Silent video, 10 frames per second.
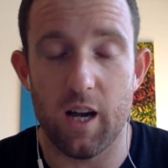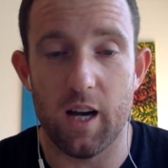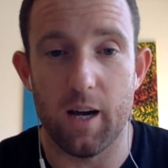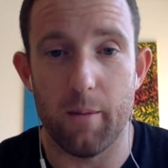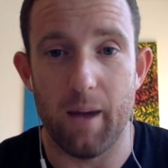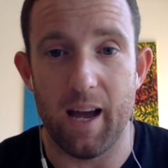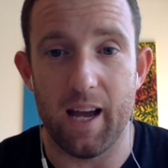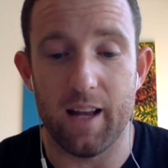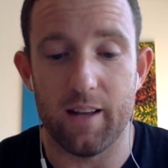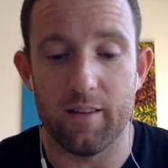um,
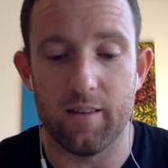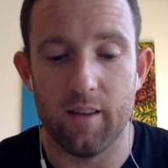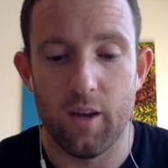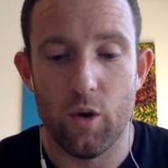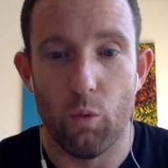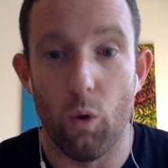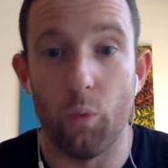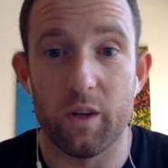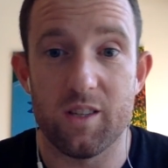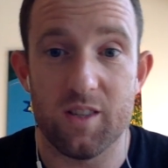and what
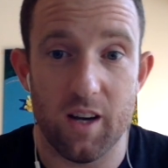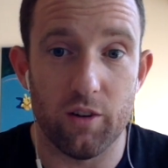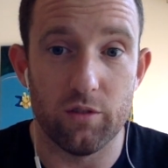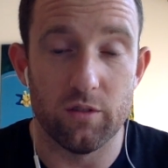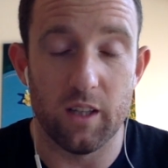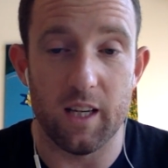we sell